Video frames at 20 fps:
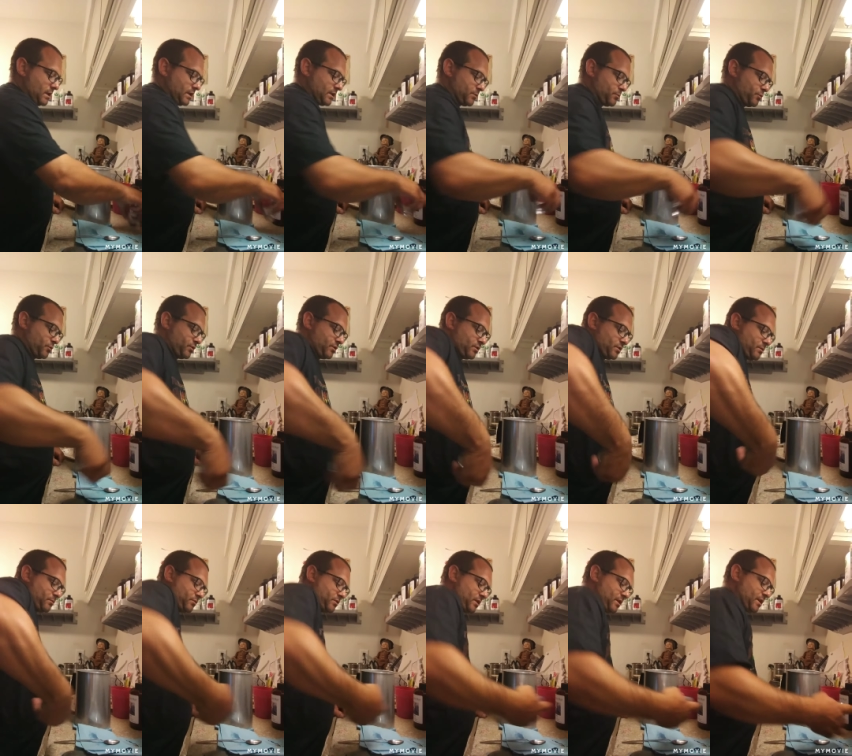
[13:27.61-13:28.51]
to put this
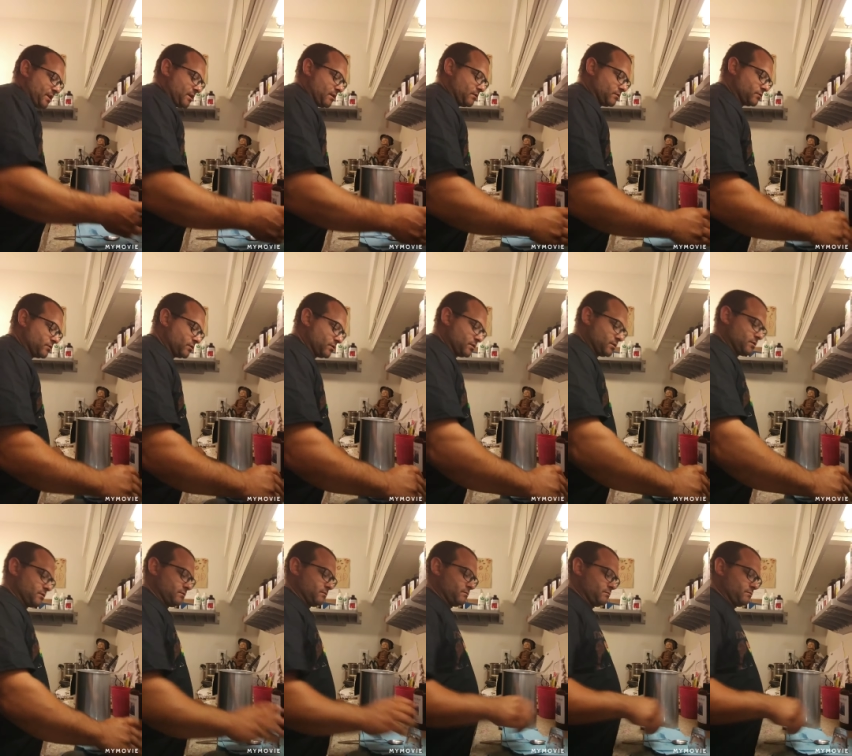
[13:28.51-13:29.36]
upside down so then